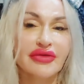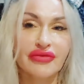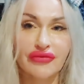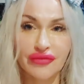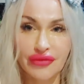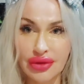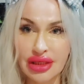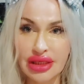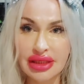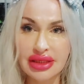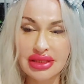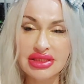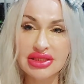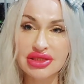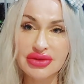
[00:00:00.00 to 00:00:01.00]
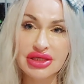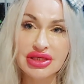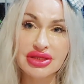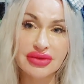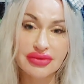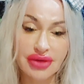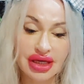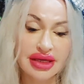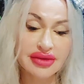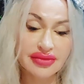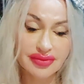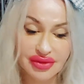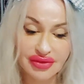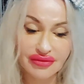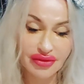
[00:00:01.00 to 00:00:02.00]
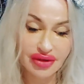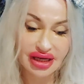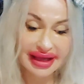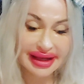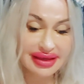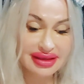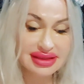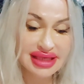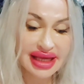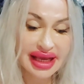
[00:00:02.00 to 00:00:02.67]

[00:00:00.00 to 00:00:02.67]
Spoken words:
fully the situation they were in beforehand.